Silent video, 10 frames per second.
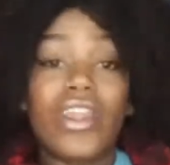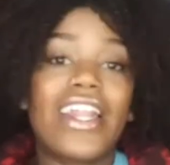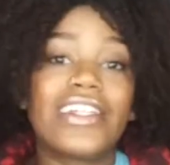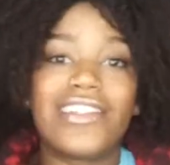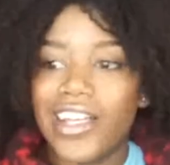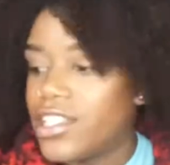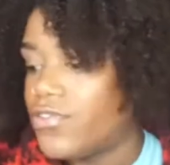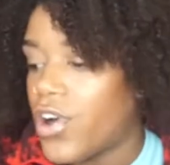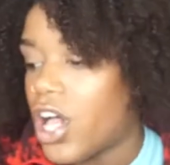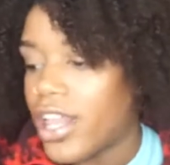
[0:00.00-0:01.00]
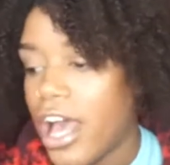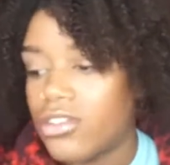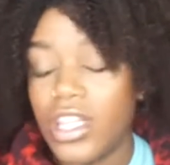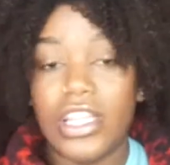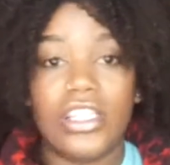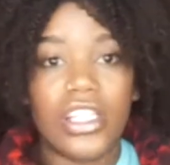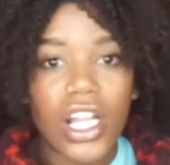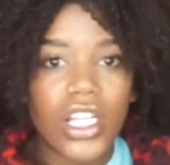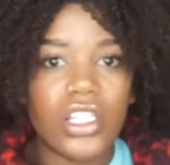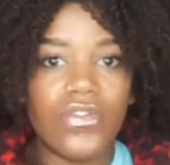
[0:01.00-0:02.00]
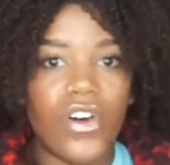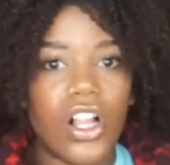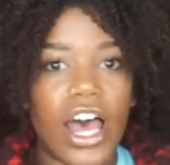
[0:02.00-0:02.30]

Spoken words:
that it doesn't fall out, so that the stud doesn't fall